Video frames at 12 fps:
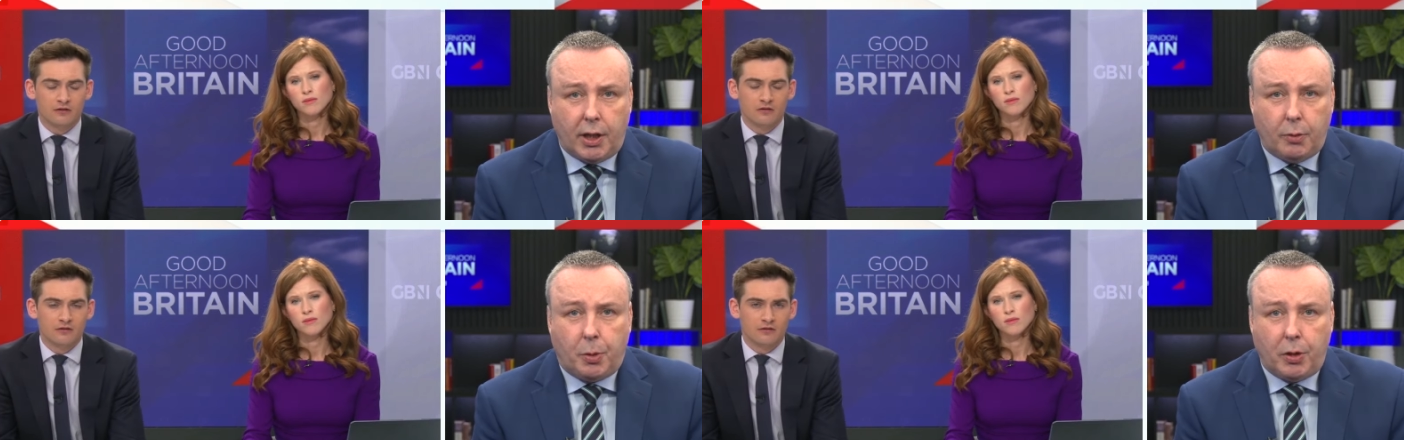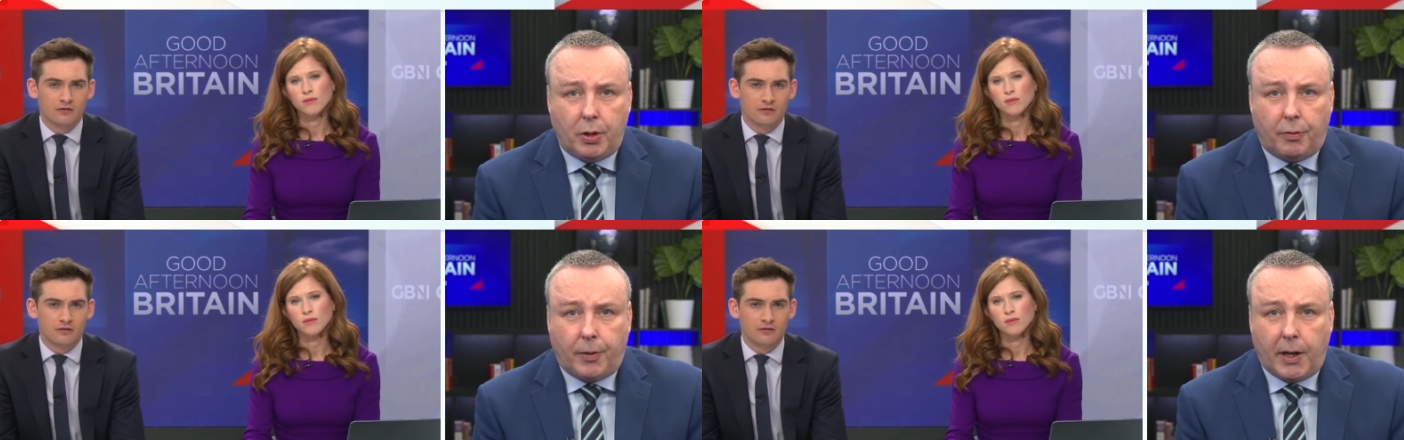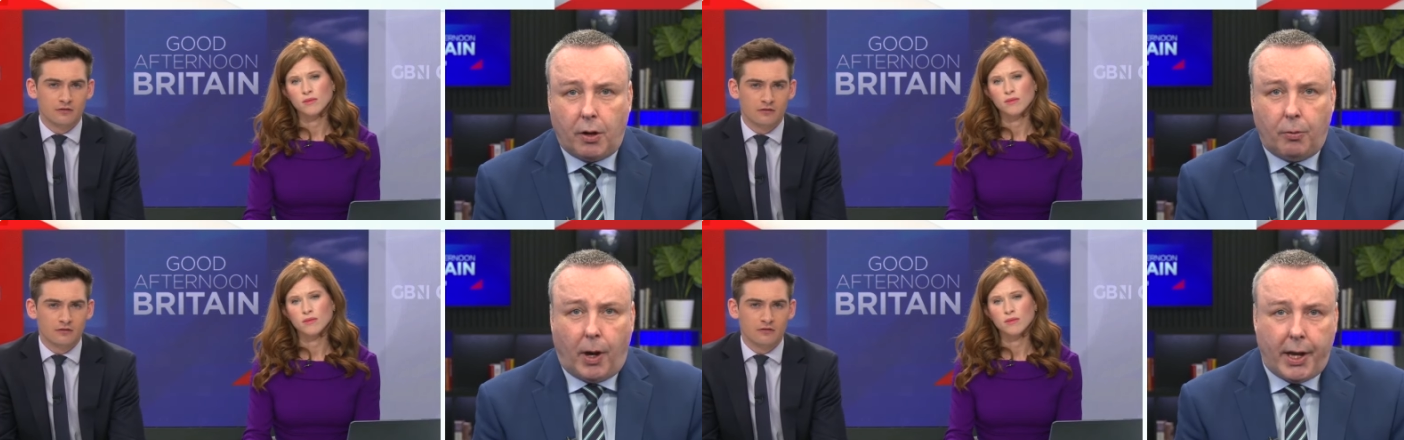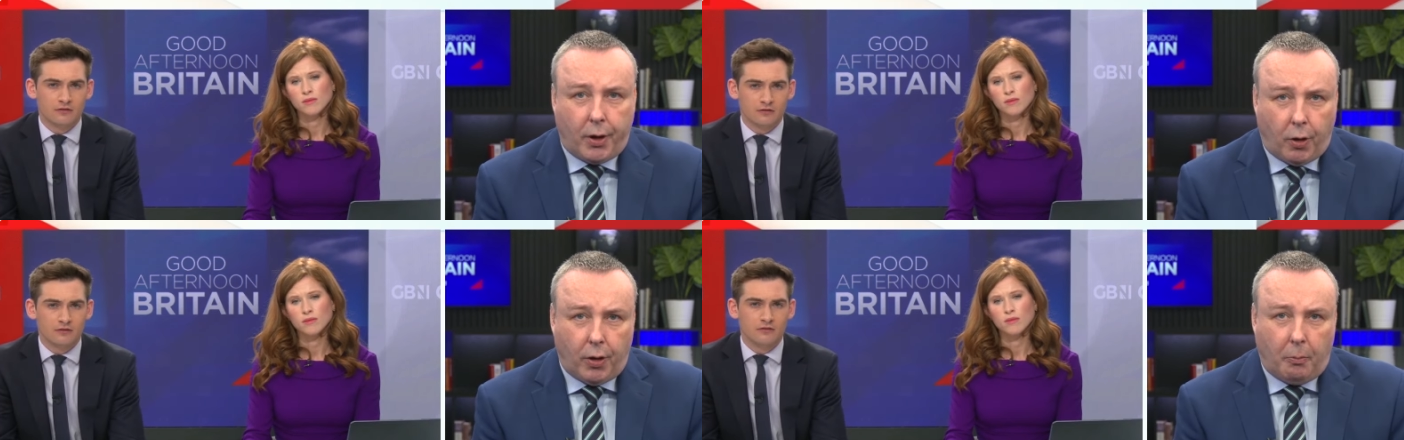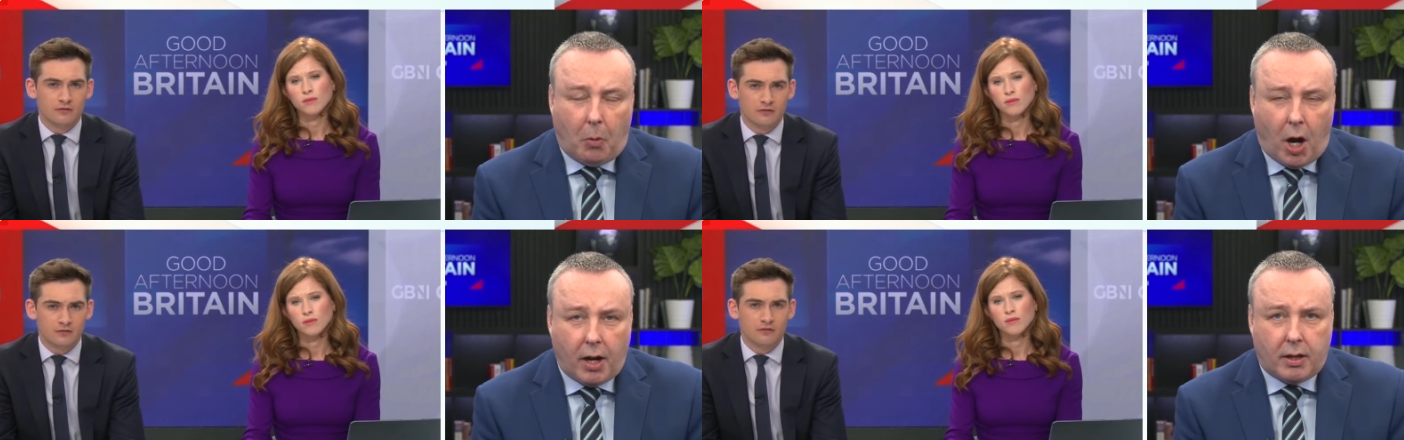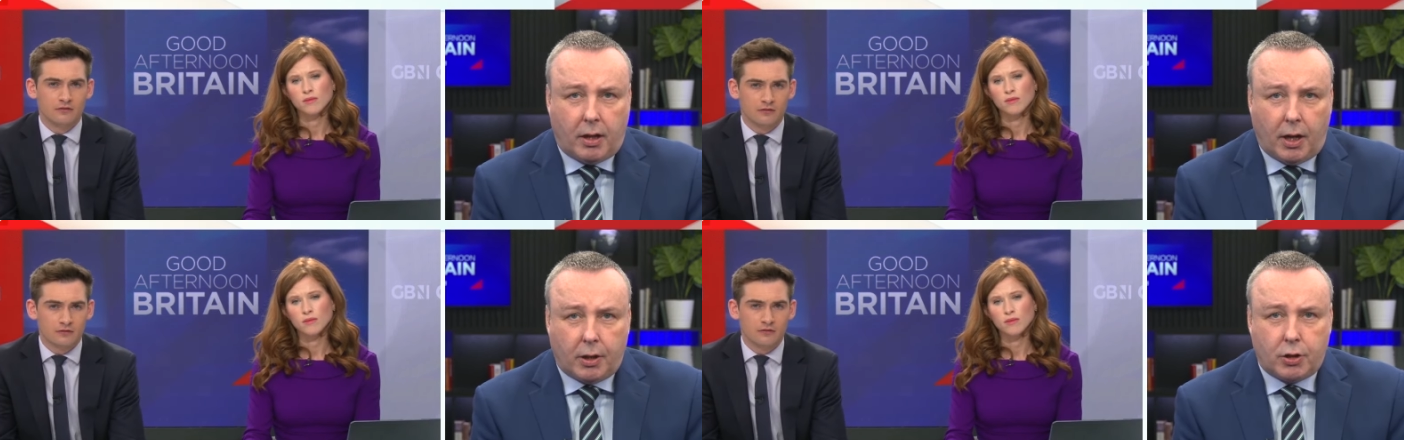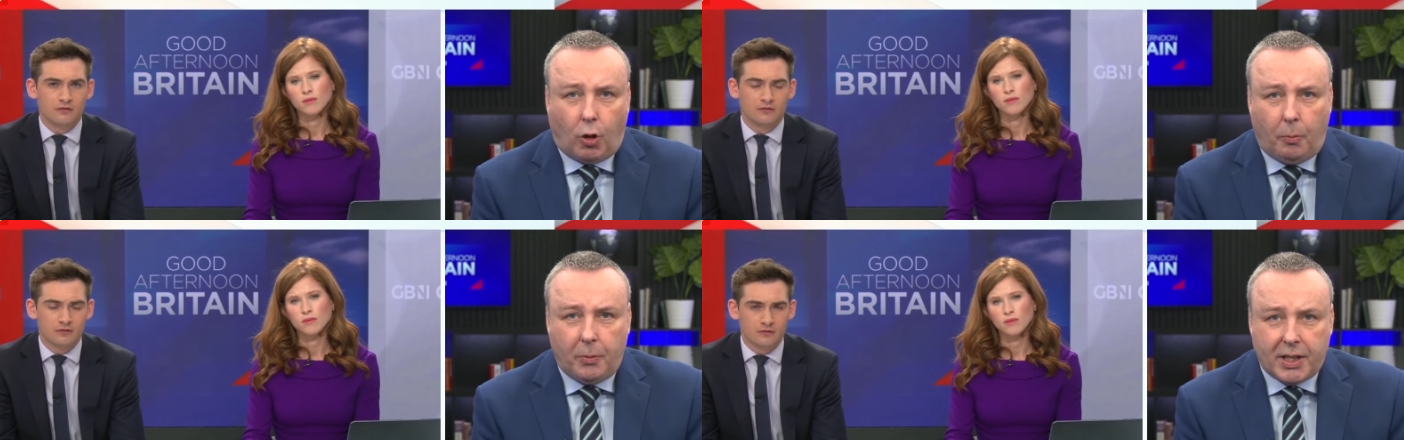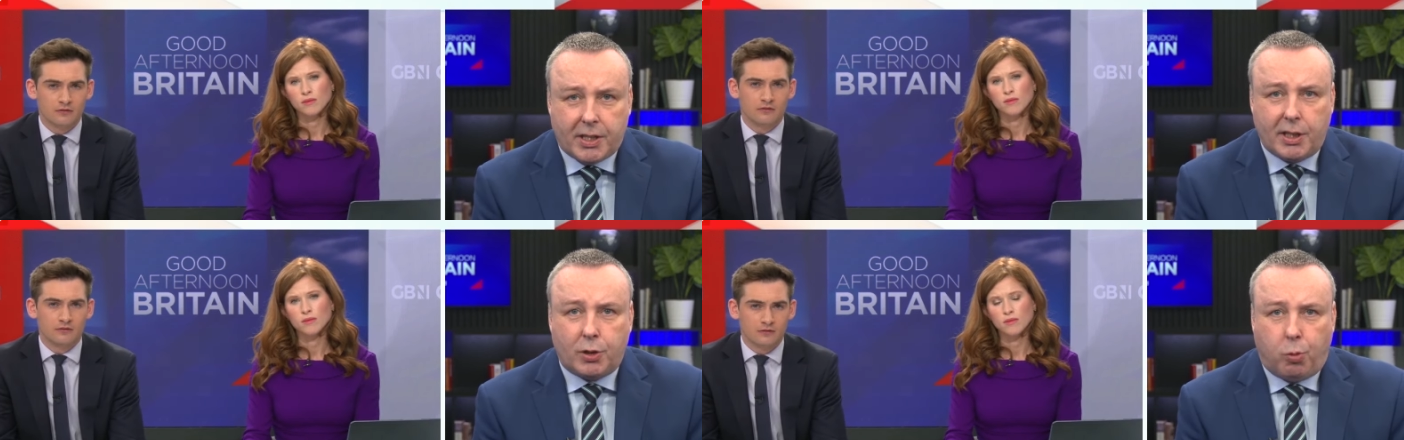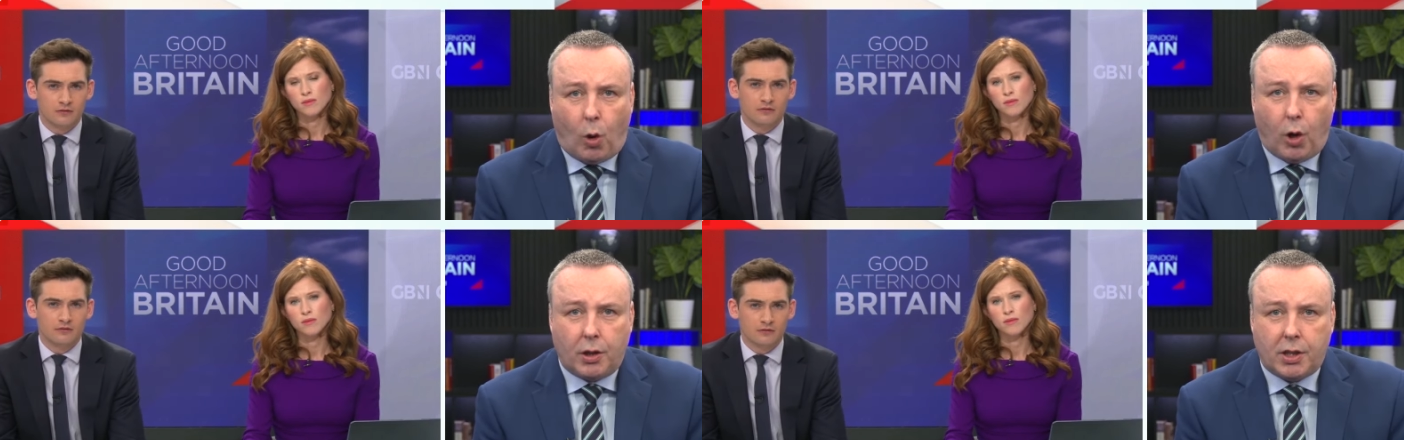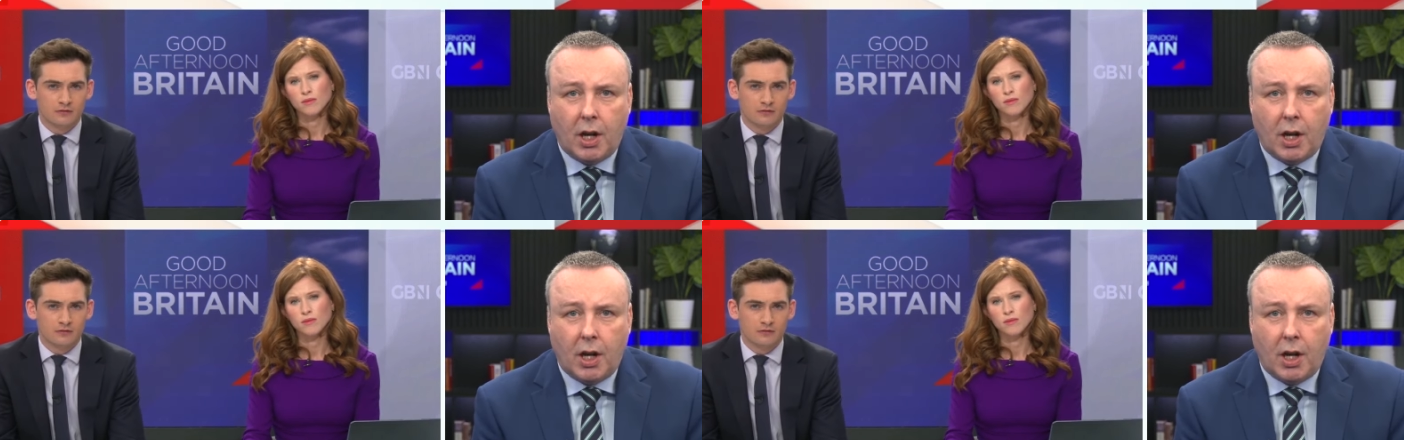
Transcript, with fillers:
Speaker 1: You put your finger right on the mark there, Tom. This is what